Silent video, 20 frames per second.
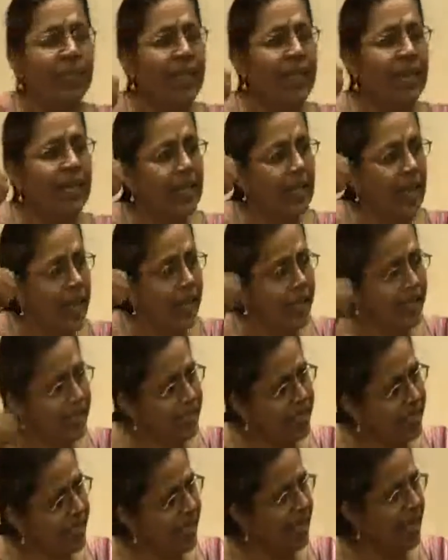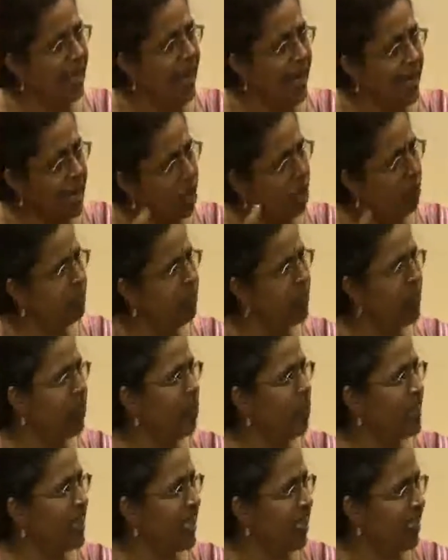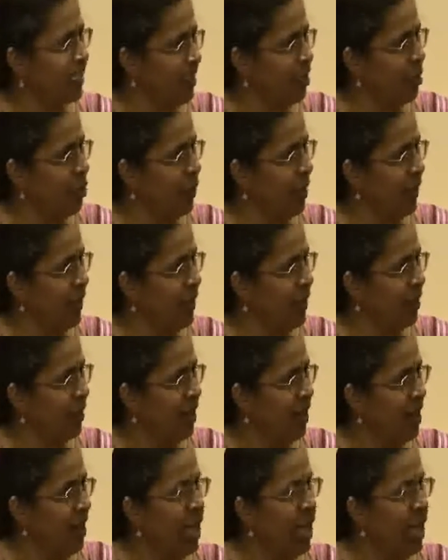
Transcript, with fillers: that anything, any object presented to it,